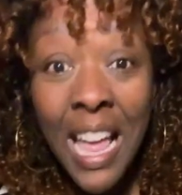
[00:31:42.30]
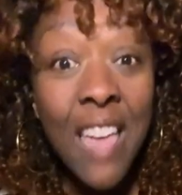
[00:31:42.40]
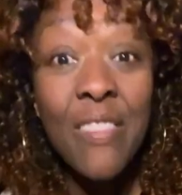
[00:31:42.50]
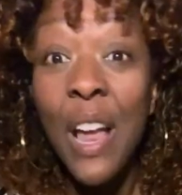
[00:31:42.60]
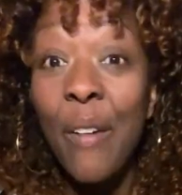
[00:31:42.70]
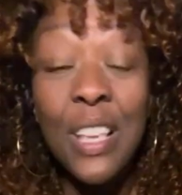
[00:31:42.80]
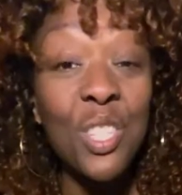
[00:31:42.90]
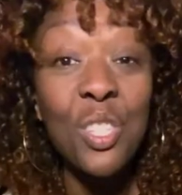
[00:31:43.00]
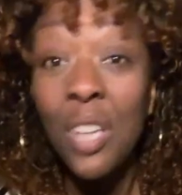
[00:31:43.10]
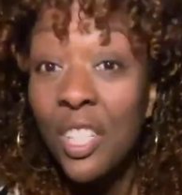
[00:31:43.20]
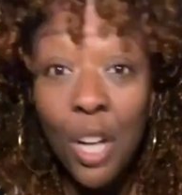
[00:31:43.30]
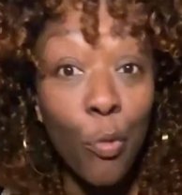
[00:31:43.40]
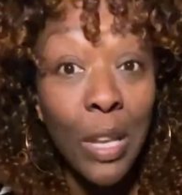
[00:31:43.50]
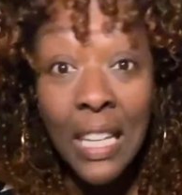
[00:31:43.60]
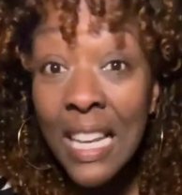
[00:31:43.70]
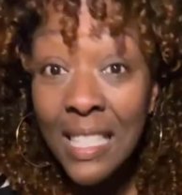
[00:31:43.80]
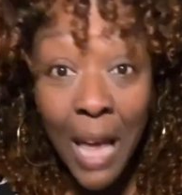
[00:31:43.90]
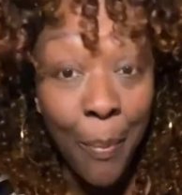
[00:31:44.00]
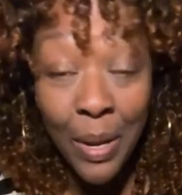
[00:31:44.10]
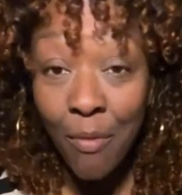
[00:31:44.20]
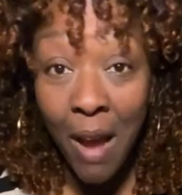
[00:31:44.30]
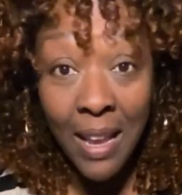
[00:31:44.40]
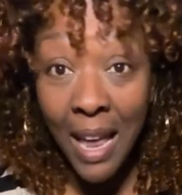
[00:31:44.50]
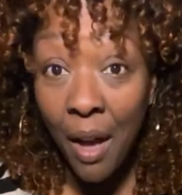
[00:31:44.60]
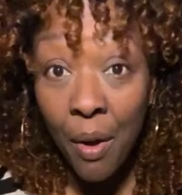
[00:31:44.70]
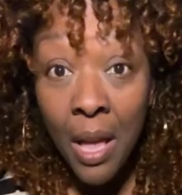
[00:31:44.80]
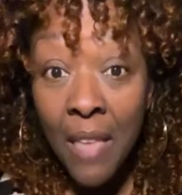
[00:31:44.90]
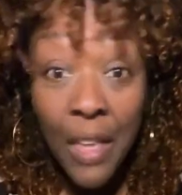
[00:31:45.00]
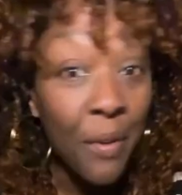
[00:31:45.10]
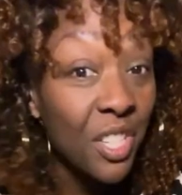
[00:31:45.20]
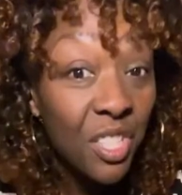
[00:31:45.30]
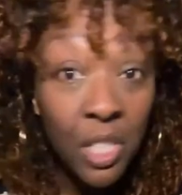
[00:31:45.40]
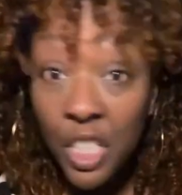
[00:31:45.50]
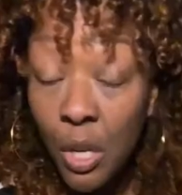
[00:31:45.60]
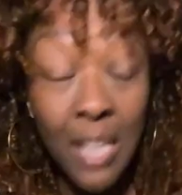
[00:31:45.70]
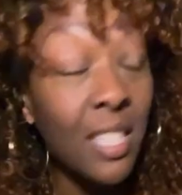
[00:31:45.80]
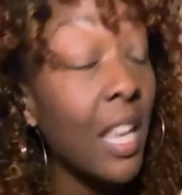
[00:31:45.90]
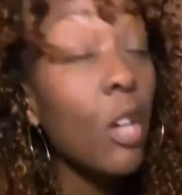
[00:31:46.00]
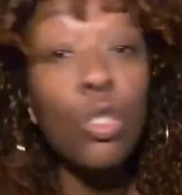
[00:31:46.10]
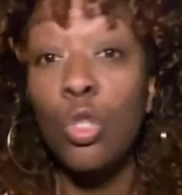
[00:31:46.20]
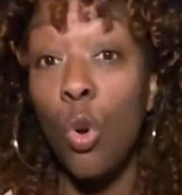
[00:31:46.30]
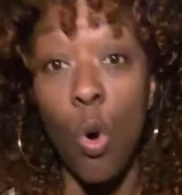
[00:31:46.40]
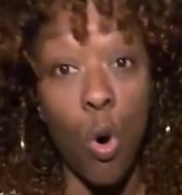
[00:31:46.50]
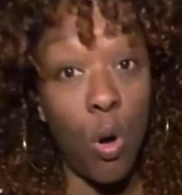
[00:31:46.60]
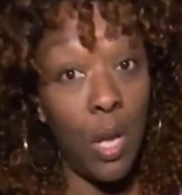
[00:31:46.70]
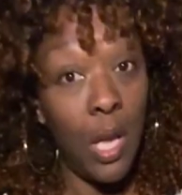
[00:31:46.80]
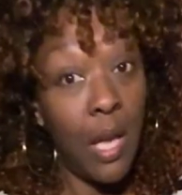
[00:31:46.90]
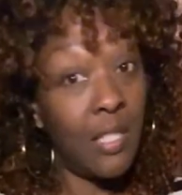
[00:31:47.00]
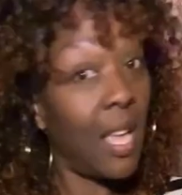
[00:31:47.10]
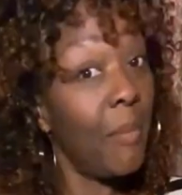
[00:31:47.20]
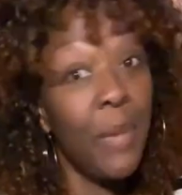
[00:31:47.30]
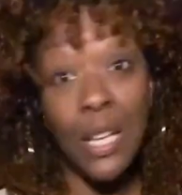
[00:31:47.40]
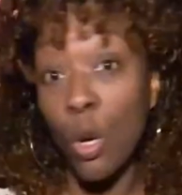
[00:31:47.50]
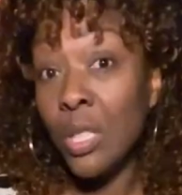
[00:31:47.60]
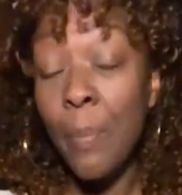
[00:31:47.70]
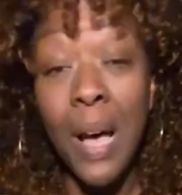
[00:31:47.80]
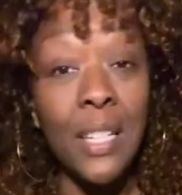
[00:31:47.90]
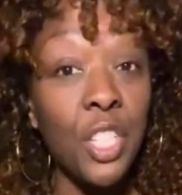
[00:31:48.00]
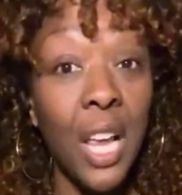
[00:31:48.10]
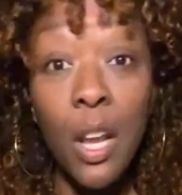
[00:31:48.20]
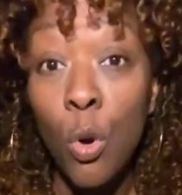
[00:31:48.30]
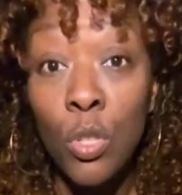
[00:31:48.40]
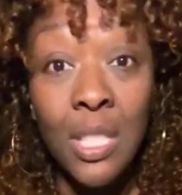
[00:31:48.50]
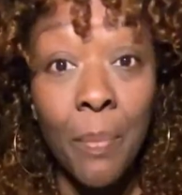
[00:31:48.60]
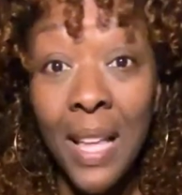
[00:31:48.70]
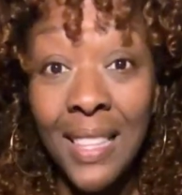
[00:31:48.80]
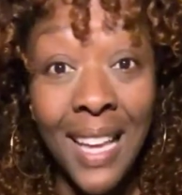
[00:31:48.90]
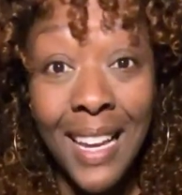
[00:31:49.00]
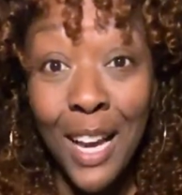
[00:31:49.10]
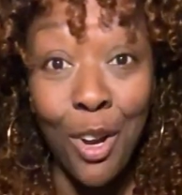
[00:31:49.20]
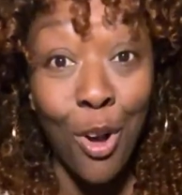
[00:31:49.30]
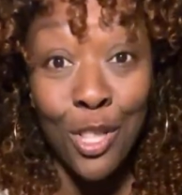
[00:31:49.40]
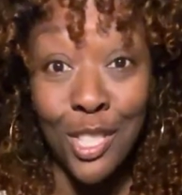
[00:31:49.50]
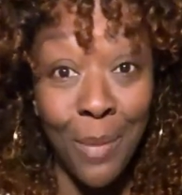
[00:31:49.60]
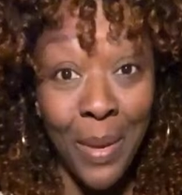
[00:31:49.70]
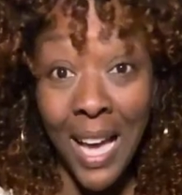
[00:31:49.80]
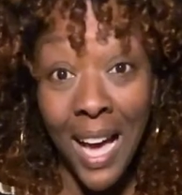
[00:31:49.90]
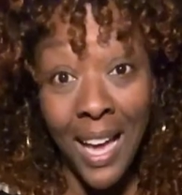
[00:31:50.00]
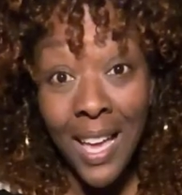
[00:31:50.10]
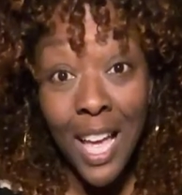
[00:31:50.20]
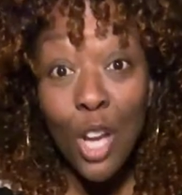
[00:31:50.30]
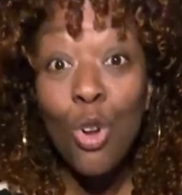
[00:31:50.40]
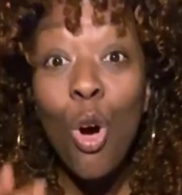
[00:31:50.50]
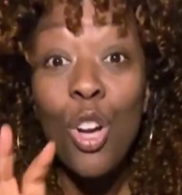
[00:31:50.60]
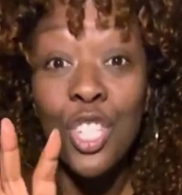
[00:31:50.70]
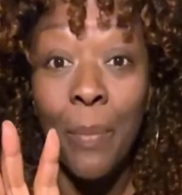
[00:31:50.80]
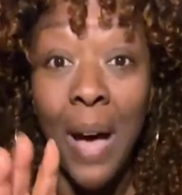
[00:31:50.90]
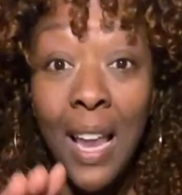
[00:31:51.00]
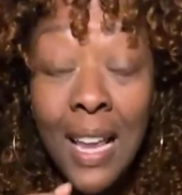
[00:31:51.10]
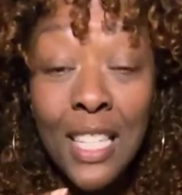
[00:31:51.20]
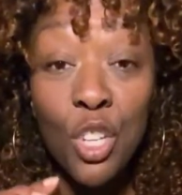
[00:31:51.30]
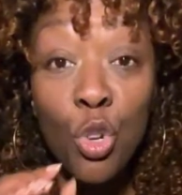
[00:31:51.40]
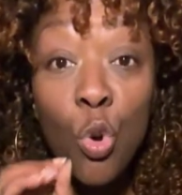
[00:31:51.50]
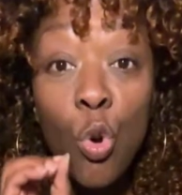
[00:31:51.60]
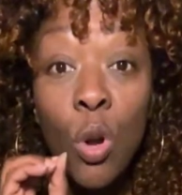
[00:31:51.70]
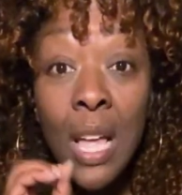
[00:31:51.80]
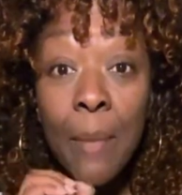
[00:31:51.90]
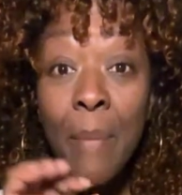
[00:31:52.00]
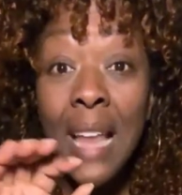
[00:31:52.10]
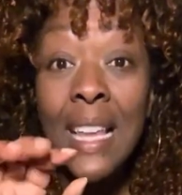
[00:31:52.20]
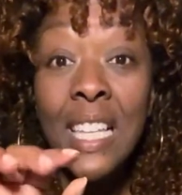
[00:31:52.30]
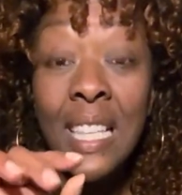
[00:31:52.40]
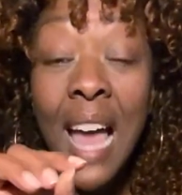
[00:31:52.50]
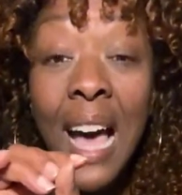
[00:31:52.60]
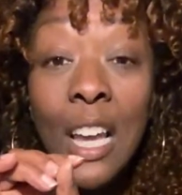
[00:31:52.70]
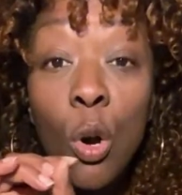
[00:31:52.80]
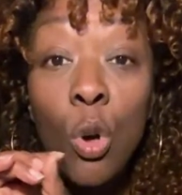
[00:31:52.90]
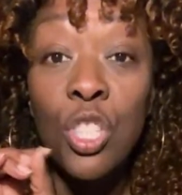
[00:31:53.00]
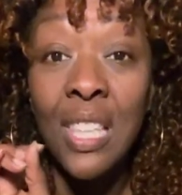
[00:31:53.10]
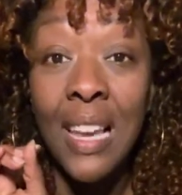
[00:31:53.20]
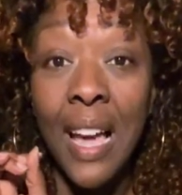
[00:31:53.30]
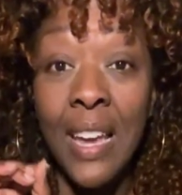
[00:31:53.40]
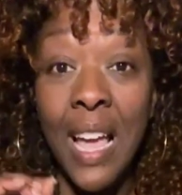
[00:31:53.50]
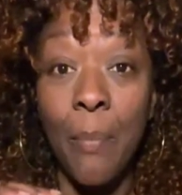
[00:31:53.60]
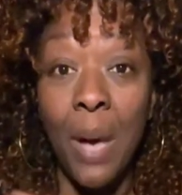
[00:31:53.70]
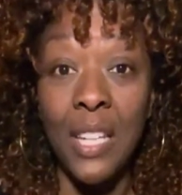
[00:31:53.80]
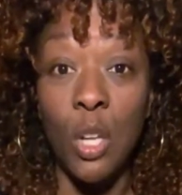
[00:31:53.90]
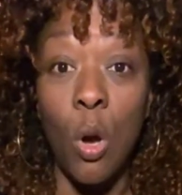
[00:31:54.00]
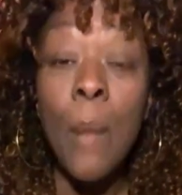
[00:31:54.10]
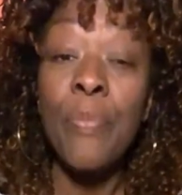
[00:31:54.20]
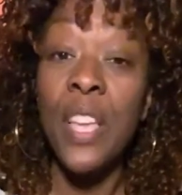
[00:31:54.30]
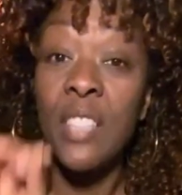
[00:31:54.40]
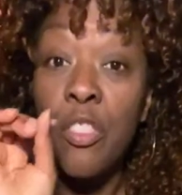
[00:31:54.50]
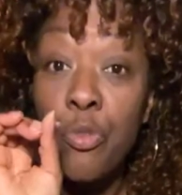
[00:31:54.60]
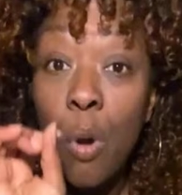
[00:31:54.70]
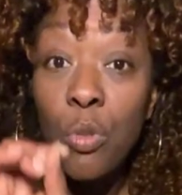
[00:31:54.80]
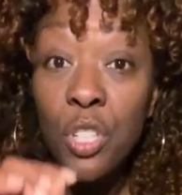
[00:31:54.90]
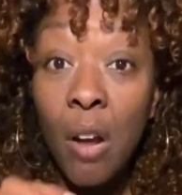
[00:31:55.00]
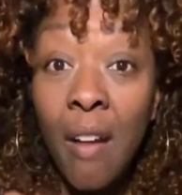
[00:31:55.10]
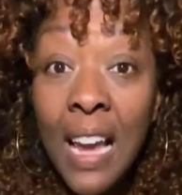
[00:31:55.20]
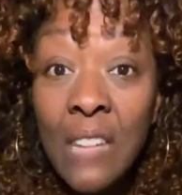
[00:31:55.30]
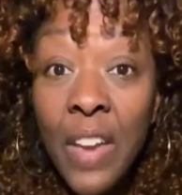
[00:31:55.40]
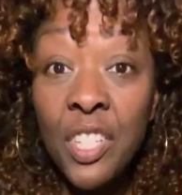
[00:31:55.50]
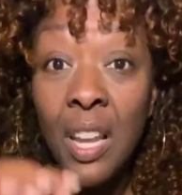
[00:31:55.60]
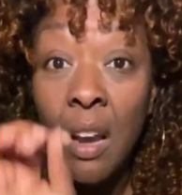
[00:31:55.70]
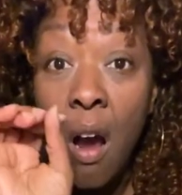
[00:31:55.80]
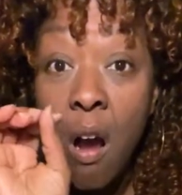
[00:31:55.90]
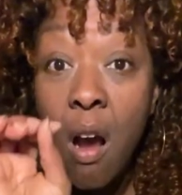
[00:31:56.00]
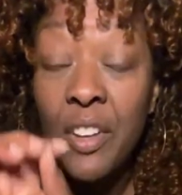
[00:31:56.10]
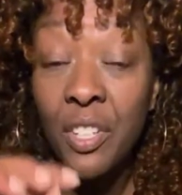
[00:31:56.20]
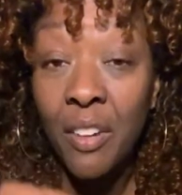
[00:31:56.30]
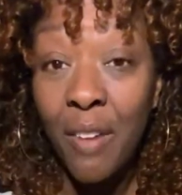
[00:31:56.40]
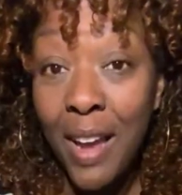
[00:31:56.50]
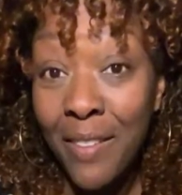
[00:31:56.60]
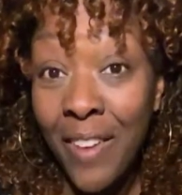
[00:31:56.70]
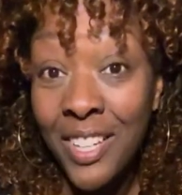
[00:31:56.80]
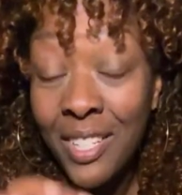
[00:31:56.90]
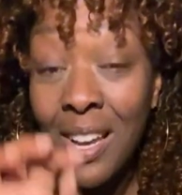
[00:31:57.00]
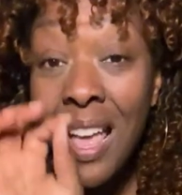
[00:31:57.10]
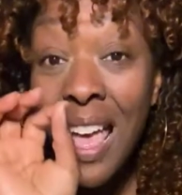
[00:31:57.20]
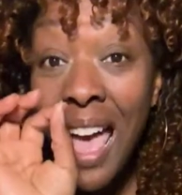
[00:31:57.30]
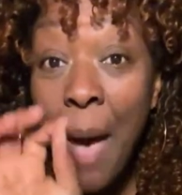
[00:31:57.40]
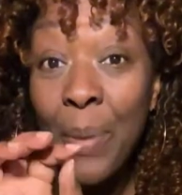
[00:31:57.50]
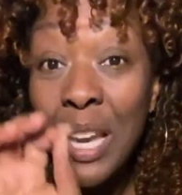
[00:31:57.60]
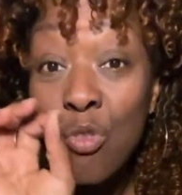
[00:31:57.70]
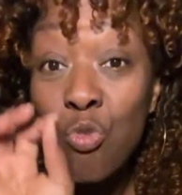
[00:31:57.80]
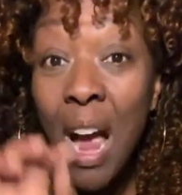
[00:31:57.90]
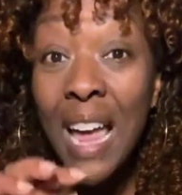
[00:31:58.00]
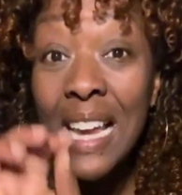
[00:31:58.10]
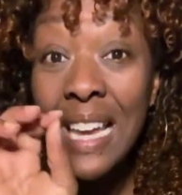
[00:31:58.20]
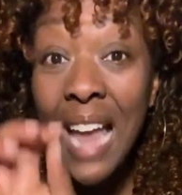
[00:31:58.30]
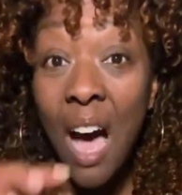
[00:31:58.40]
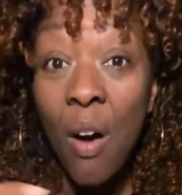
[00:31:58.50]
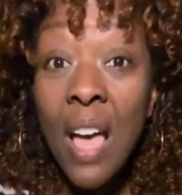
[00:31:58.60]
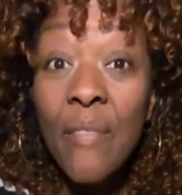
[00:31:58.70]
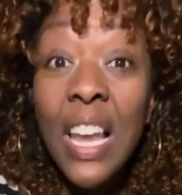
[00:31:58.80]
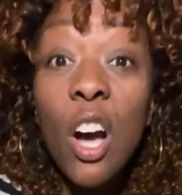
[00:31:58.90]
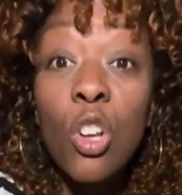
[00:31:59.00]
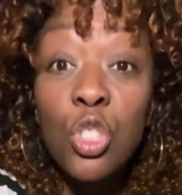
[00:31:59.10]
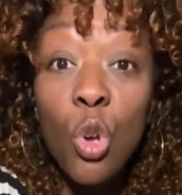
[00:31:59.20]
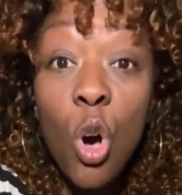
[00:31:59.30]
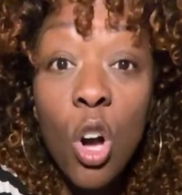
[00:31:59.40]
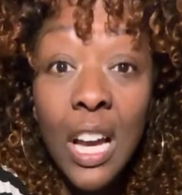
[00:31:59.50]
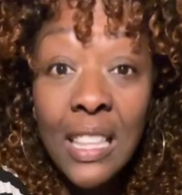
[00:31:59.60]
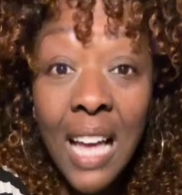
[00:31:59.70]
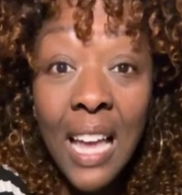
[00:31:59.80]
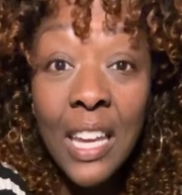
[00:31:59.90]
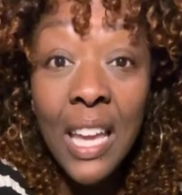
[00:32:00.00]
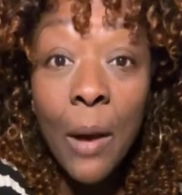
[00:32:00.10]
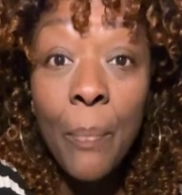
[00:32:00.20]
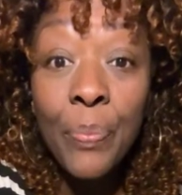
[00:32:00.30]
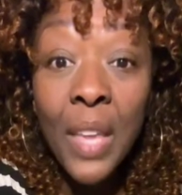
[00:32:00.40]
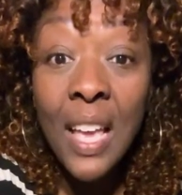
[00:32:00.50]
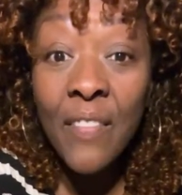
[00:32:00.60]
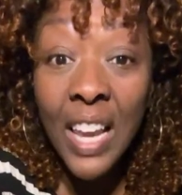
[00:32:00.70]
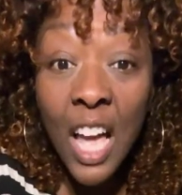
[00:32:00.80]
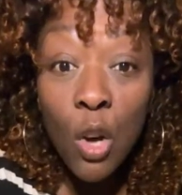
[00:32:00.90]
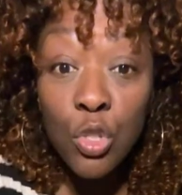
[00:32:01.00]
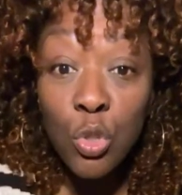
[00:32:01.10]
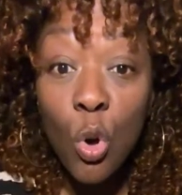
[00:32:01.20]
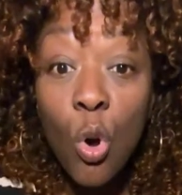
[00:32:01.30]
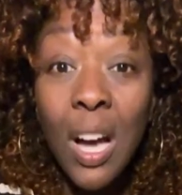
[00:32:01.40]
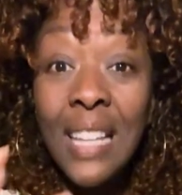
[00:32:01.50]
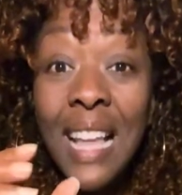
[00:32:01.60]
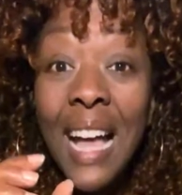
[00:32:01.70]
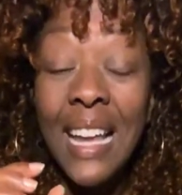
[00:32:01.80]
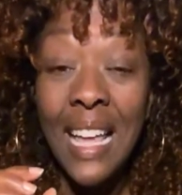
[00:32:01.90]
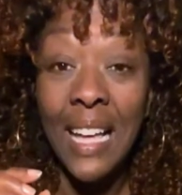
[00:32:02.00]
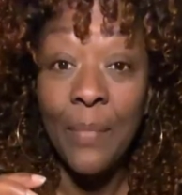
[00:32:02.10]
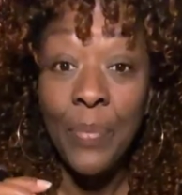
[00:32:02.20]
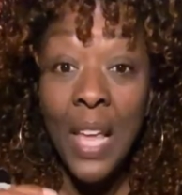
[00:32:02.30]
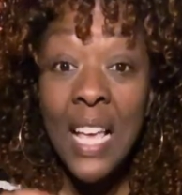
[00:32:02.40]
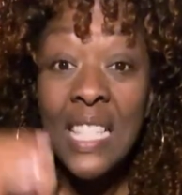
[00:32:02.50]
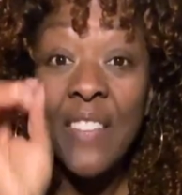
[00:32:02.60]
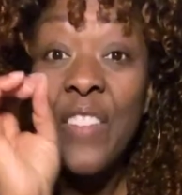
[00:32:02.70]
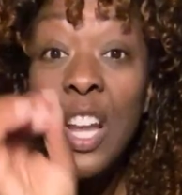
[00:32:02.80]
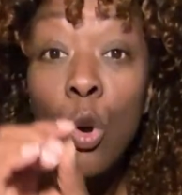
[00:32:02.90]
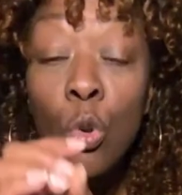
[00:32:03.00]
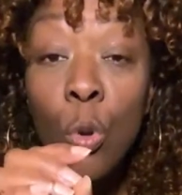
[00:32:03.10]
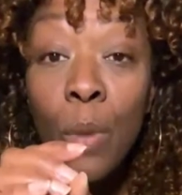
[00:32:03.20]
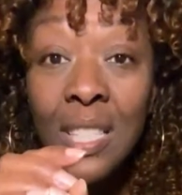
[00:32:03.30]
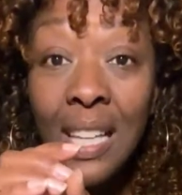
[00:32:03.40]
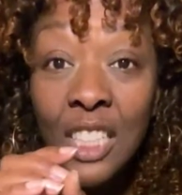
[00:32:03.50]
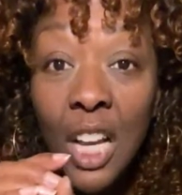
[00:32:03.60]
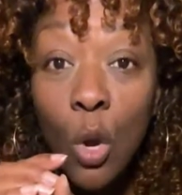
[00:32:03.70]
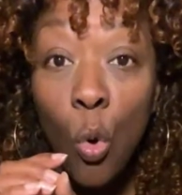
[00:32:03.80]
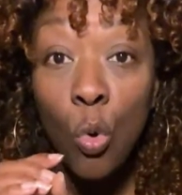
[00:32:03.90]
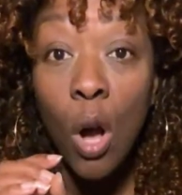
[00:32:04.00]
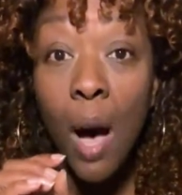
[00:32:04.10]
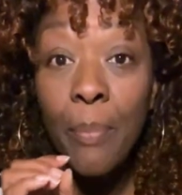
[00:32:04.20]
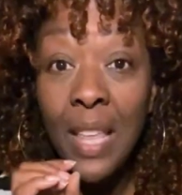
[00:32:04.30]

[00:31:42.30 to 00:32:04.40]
There is such a release happening right now. There is such a silencio. Salme kondiba jele on samantalia consipi. Lo sheba endelu. Mani dale on senania mato. There's a throat chakra activation and a heart chakra activation happening right now. Fele oso catania. Fele oso catalia. Se fele unkuma sachele unkam de